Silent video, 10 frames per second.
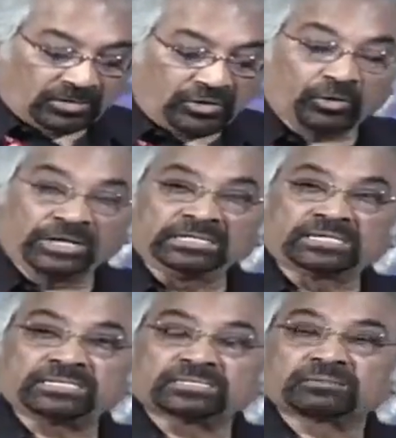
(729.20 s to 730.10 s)
Knowing
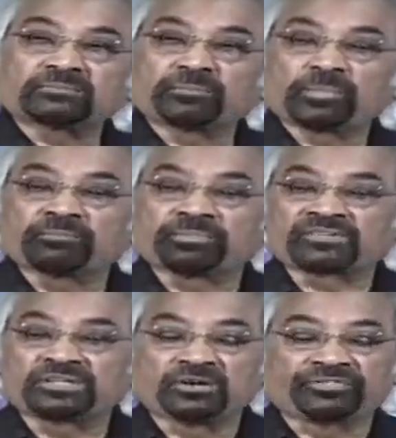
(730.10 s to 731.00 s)
this,
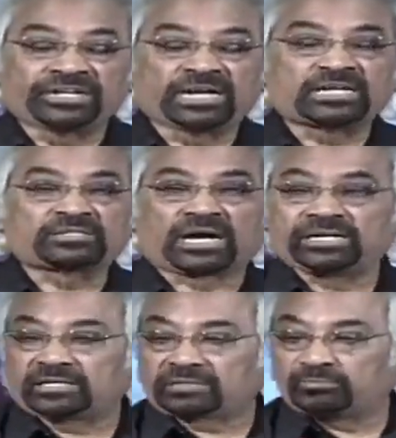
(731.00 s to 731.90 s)
President of India
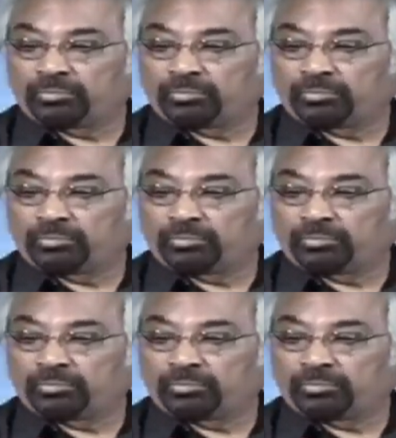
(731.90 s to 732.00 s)
decided